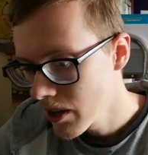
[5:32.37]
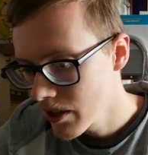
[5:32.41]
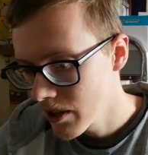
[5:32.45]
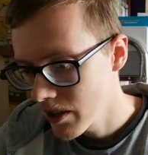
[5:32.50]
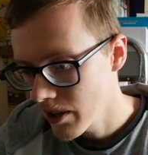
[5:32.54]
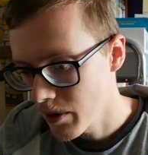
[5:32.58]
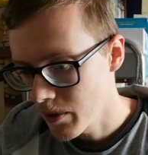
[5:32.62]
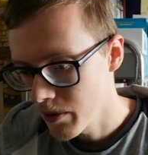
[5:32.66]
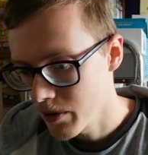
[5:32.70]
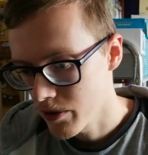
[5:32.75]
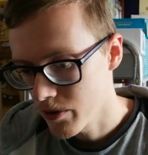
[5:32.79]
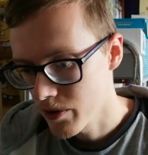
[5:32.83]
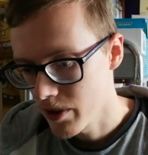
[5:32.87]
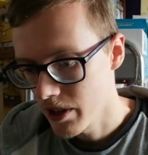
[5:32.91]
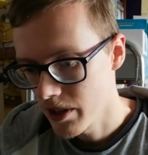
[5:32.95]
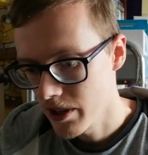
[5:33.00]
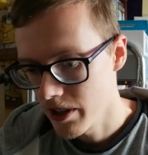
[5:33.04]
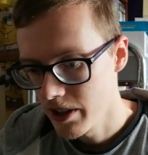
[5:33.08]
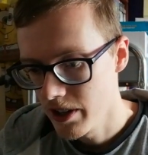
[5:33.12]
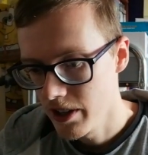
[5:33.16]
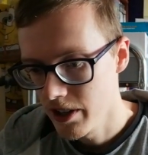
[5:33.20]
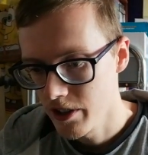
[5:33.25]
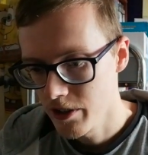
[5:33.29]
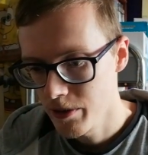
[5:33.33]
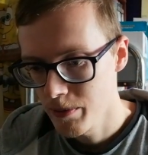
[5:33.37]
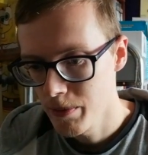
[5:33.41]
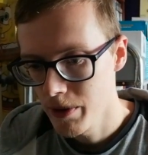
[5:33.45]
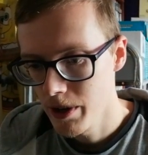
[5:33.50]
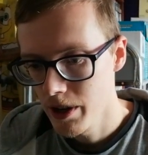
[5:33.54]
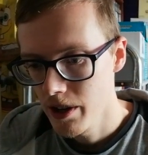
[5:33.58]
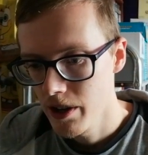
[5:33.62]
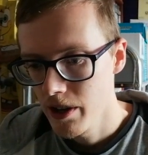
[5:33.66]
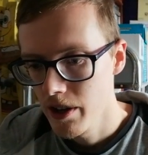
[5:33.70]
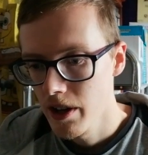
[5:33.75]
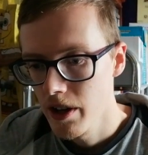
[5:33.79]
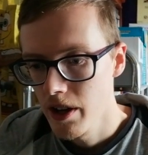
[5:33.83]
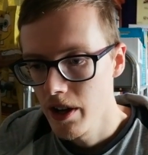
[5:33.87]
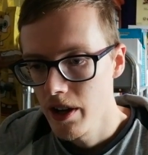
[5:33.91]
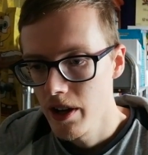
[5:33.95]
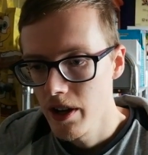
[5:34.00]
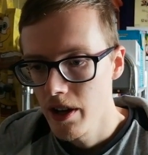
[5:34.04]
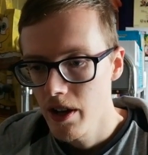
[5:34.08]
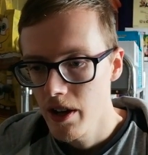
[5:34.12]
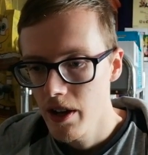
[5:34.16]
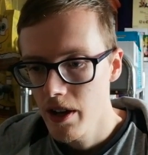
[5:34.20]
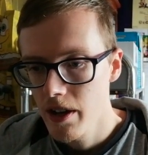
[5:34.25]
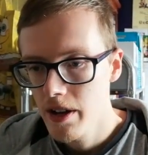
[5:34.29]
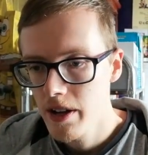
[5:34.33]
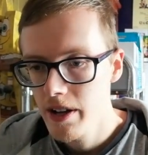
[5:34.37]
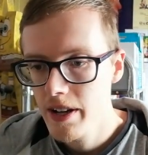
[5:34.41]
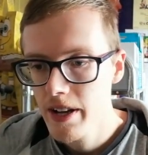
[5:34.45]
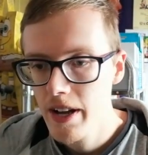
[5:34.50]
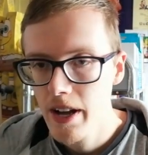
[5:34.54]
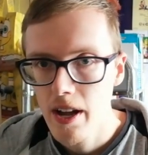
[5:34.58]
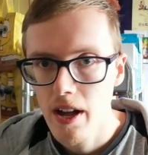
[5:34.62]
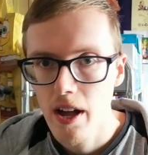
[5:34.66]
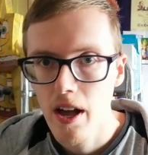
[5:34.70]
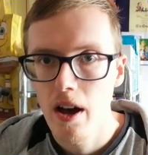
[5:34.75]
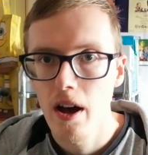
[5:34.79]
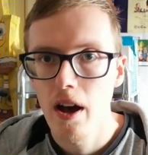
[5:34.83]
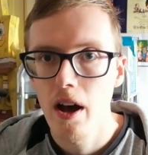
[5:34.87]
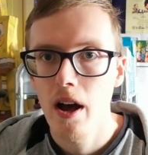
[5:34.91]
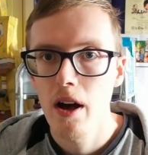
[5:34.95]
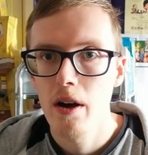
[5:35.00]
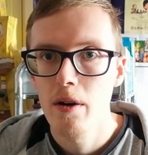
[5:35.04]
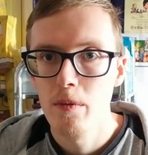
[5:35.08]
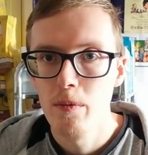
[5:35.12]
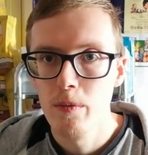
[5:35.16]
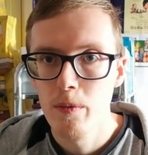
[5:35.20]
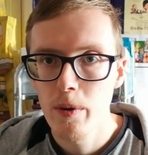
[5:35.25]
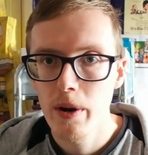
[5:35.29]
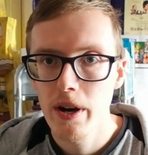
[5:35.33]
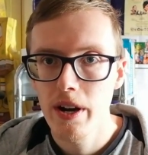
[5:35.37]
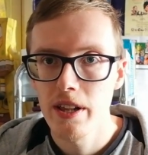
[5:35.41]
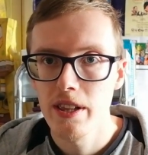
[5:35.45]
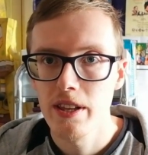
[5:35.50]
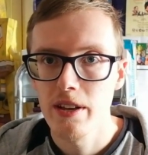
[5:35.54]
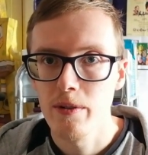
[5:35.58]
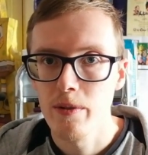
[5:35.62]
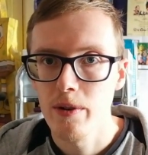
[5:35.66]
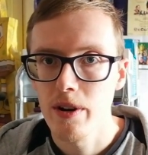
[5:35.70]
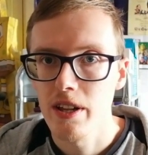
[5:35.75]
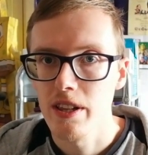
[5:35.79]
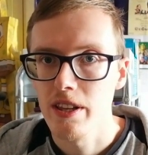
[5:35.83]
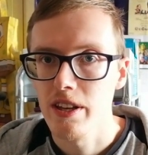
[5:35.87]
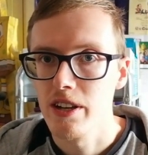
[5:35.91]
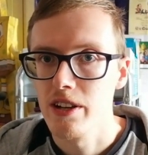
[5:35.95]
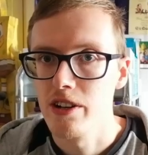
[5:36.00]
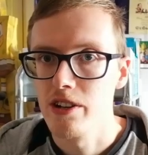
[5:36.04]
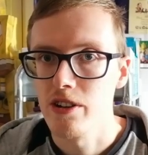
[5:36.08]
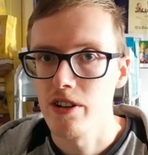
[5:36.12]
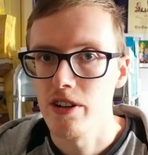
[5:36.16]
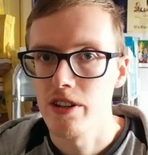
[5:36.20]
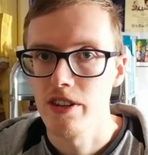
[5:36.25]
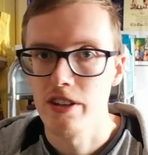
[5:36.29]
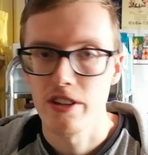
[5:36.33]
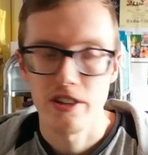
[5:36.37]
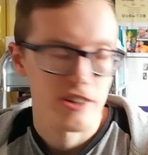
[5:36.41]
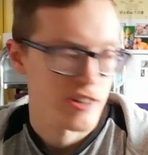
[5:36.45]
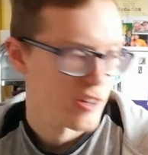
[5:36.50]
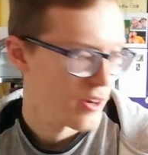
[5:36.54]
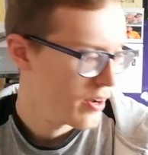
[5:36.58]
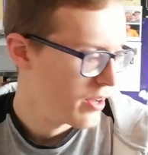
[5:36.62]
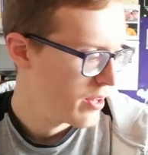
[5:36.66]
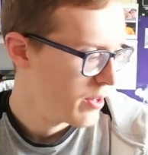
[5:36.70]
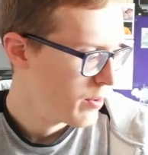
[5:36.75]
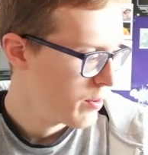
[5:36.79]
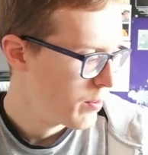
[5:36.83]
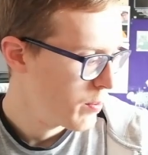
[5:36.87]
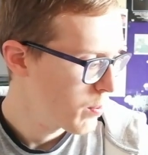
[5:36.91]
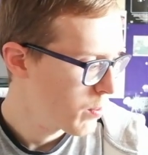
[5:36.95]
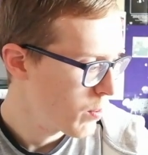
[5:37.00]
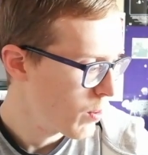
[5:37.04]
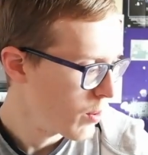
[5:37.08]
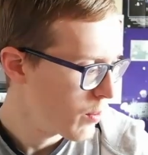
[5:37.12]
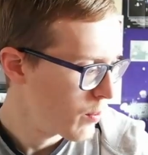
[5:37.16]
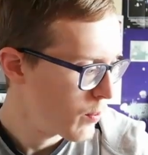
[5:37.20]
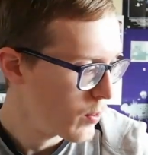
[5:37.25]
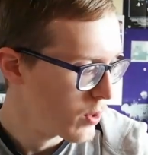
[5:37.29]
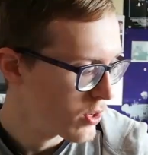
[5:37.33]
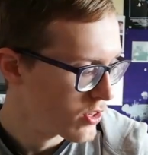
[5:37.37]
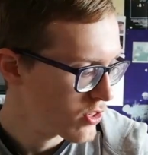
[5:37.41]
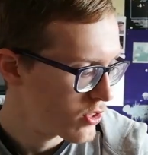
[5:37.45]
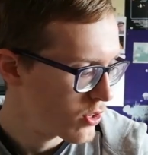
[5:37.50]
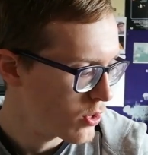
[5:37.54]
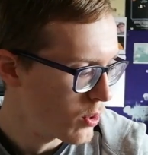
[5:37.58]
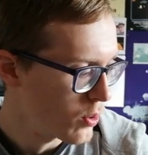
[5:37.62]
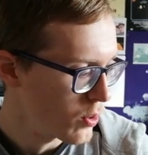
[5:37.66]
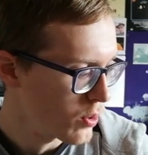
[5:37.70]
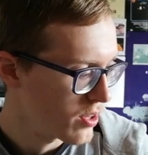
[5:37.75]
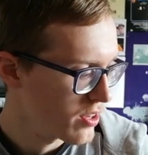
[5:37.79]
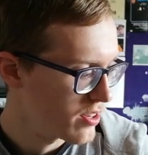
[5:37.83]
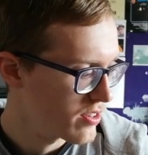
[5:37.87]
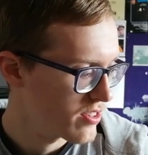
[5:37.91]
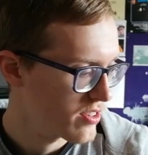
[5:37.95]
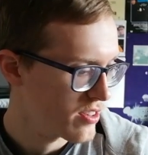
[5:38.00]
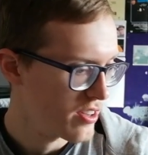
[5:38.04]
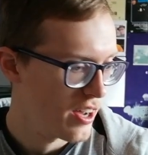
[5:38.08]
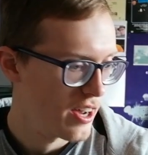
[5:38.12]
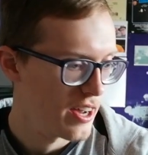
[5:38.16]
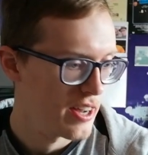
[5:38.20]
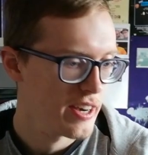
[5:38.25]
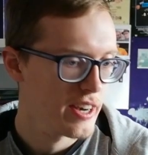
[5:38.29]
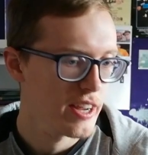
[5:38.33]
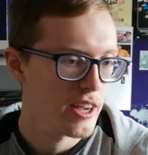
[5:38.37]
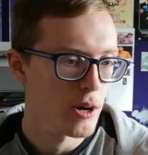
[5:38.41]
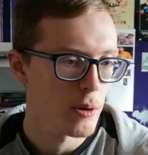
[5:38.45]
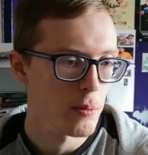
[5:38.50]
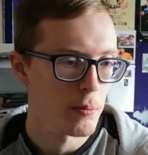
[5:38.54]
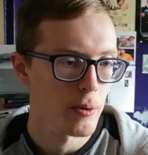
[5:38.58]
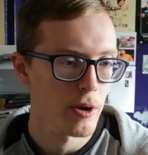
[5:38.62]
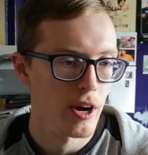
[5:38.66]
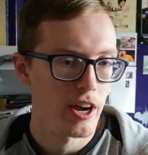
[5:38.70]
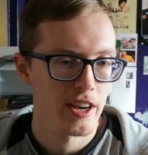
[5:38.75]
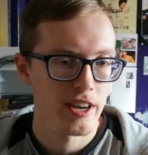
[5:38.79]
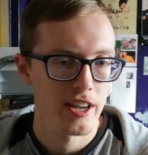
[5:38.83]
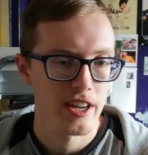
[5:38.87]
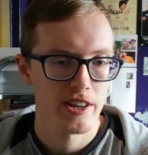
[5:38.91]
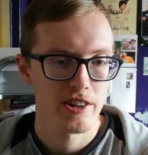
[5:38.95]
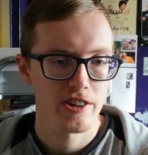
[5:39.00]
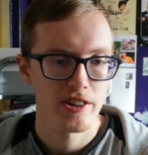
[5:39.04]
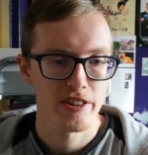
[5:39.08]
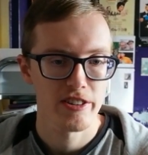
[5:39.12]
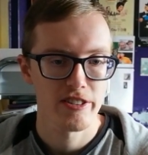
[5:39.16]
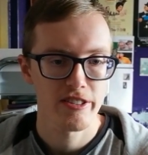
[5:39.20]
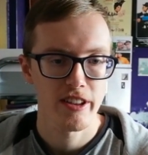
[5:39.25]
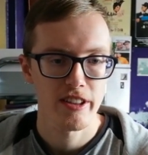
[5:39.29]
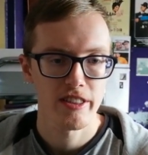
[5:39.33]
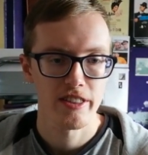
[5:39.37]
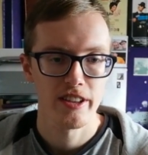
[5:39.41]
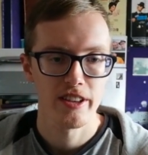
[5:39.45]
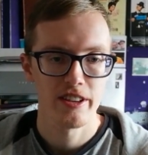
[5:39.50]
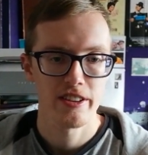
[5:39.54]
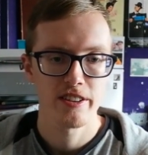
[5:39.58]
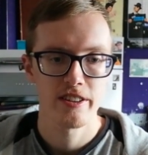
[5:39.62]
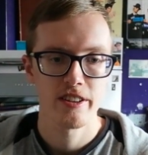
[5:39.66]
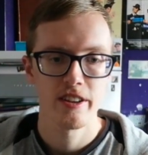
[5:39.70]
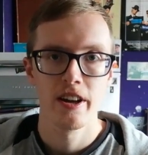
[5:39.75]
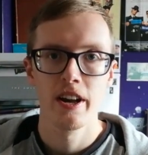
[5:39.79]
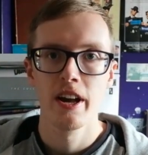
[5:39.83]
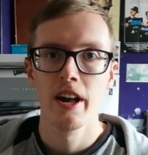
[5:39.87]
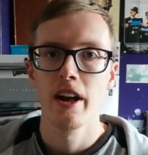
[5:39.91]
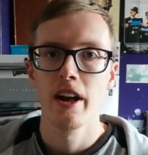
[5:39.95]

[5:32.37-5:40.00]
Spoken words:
That was really nice. But yeah, I really, really enjoyed this show. And what's cool is Neil Brand actually said this.